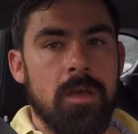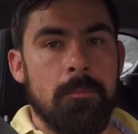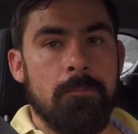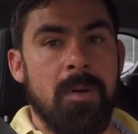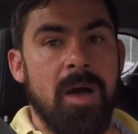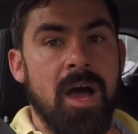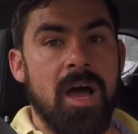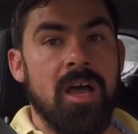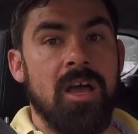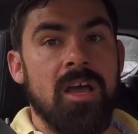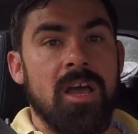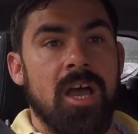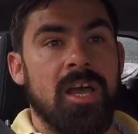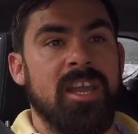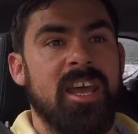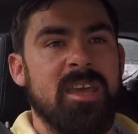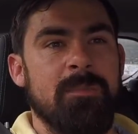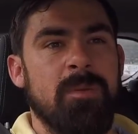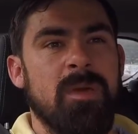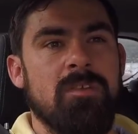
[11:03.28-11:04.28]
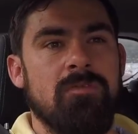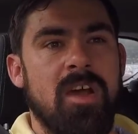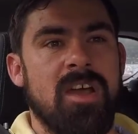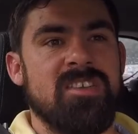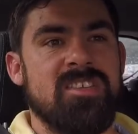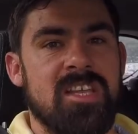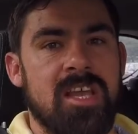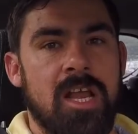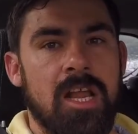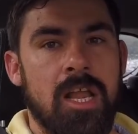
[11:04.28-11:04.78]
But an AP
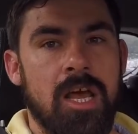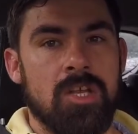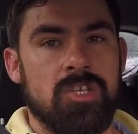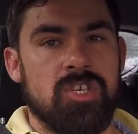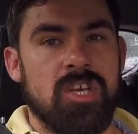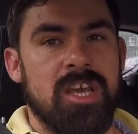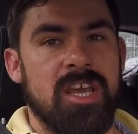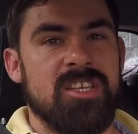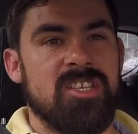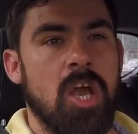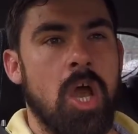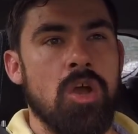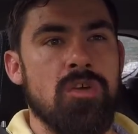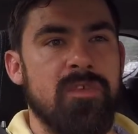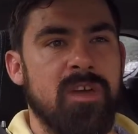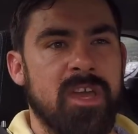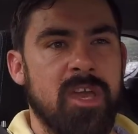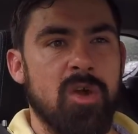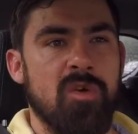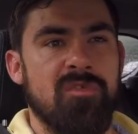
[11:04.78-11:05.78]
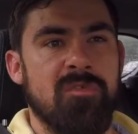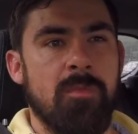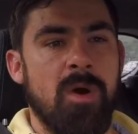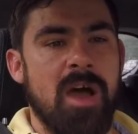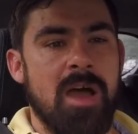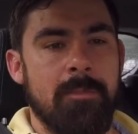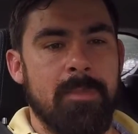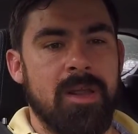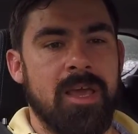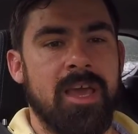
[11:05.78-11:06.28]
Racing clutch is overkill for
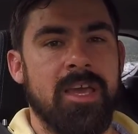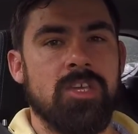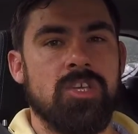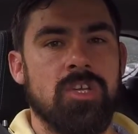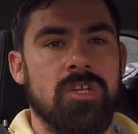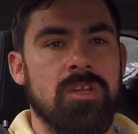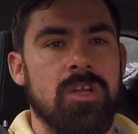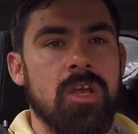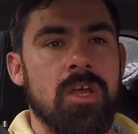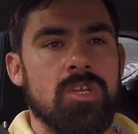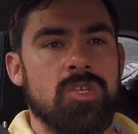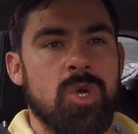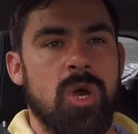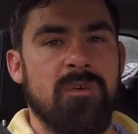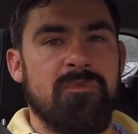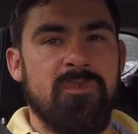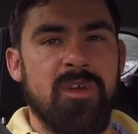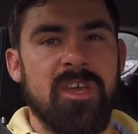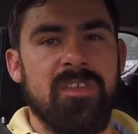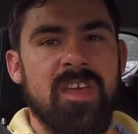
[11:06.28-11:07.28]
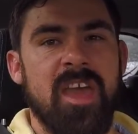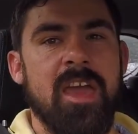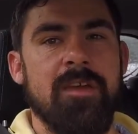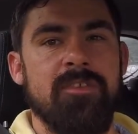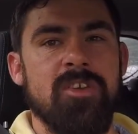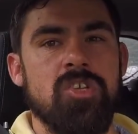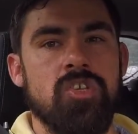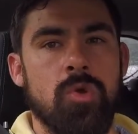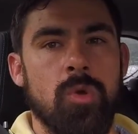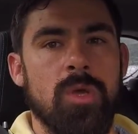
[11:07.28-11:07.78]
my application, so I think the
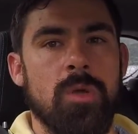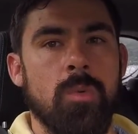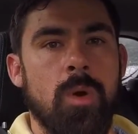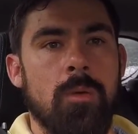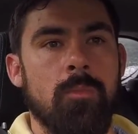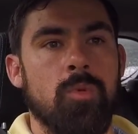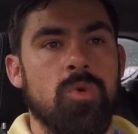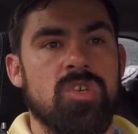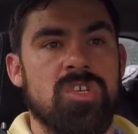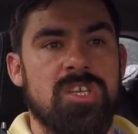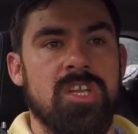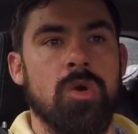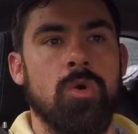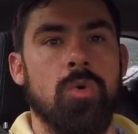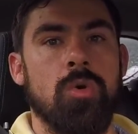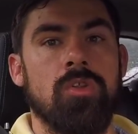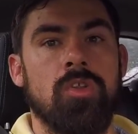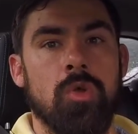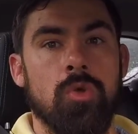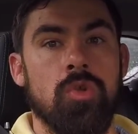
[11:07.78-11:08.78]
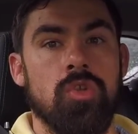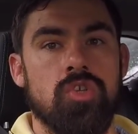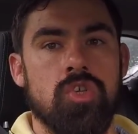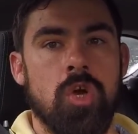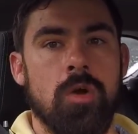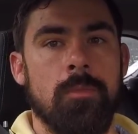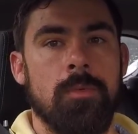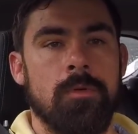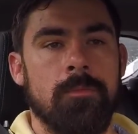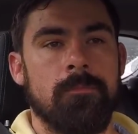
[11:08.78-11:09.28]
heavy duty one will still do the
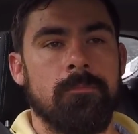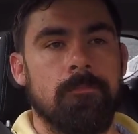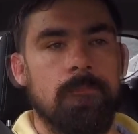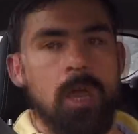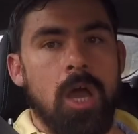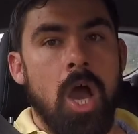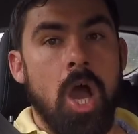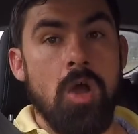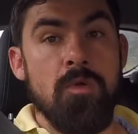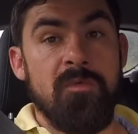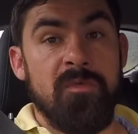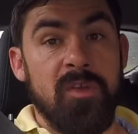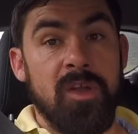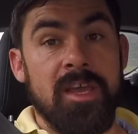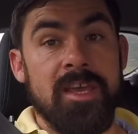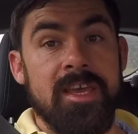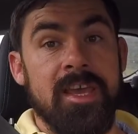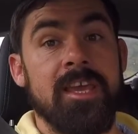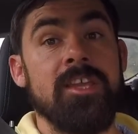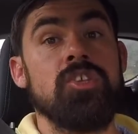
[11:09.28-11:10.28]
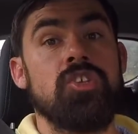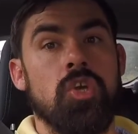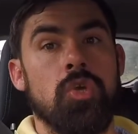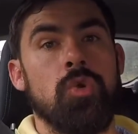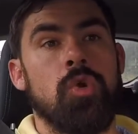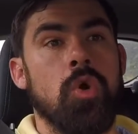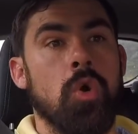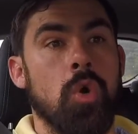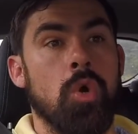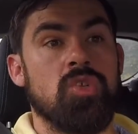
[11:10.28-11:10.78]
job. Hopefully in
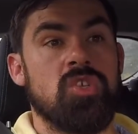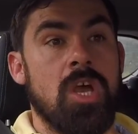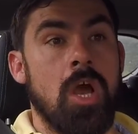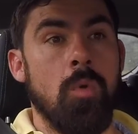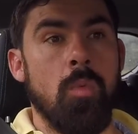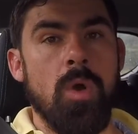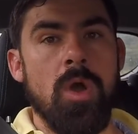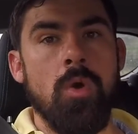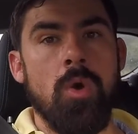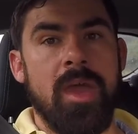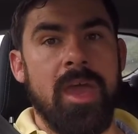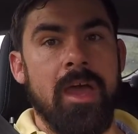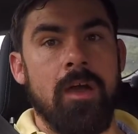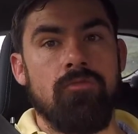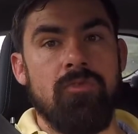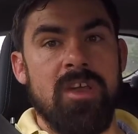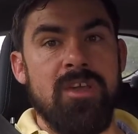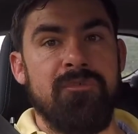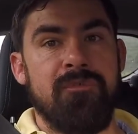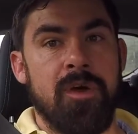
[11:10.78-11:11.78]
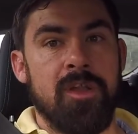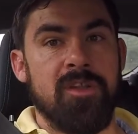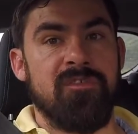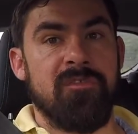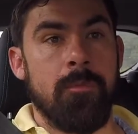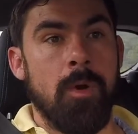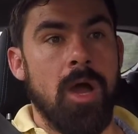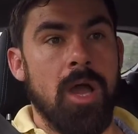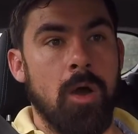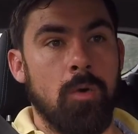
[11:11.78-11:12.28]
due course I will get a refund
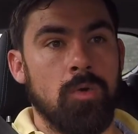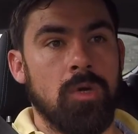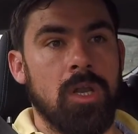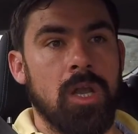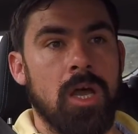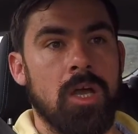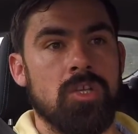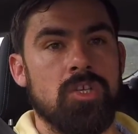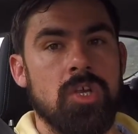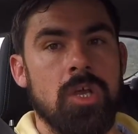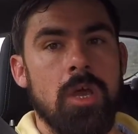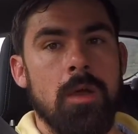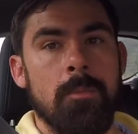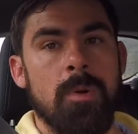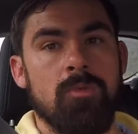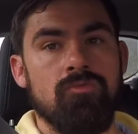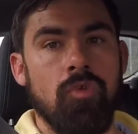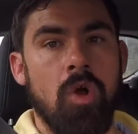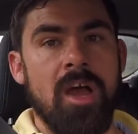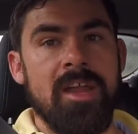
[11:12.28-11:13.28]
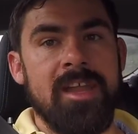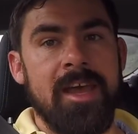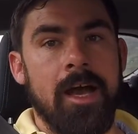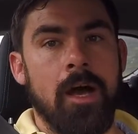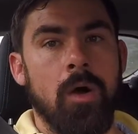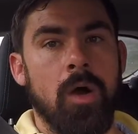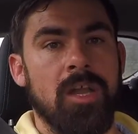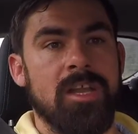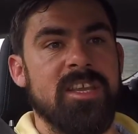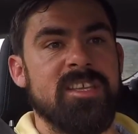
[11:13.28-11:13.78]
for my old clutch, but right
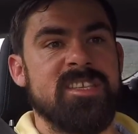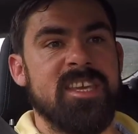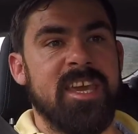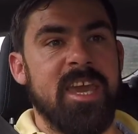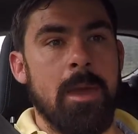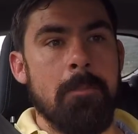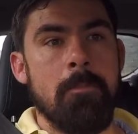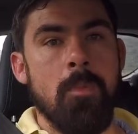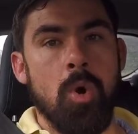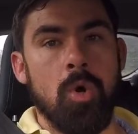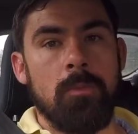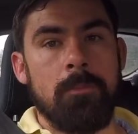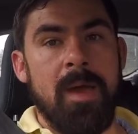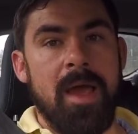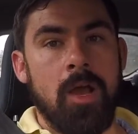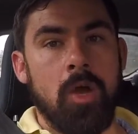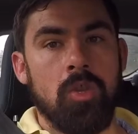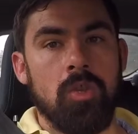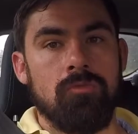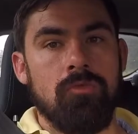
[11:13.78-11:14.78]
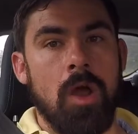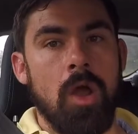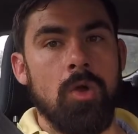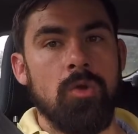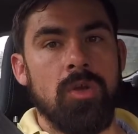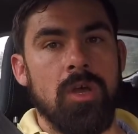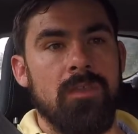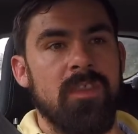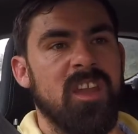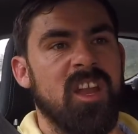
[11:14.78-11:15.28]
now I need to get Maude back on the
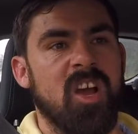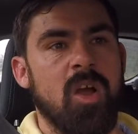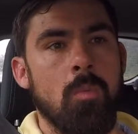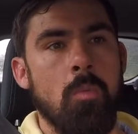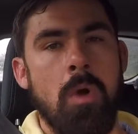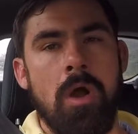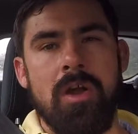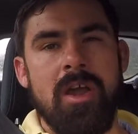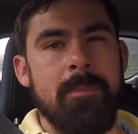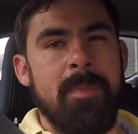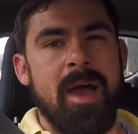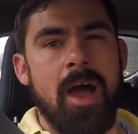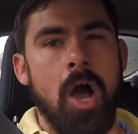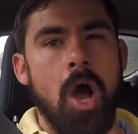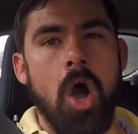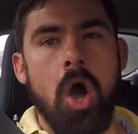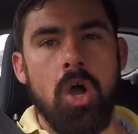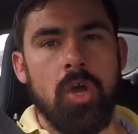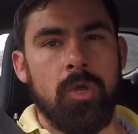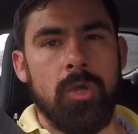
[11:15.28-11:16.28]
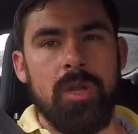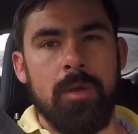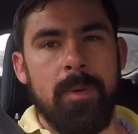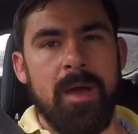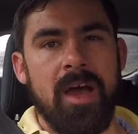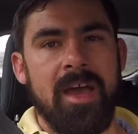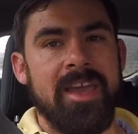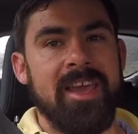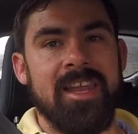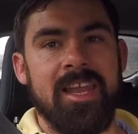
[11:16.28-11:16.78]
road and then I can worry about arguing
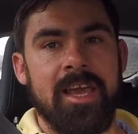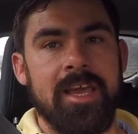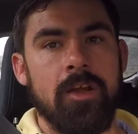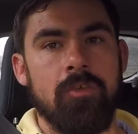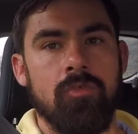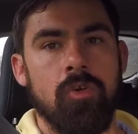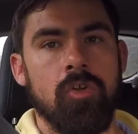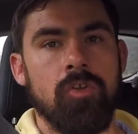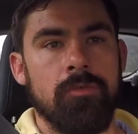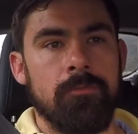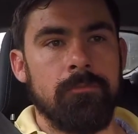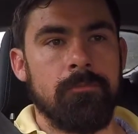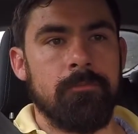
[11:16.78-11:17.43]
about it later on.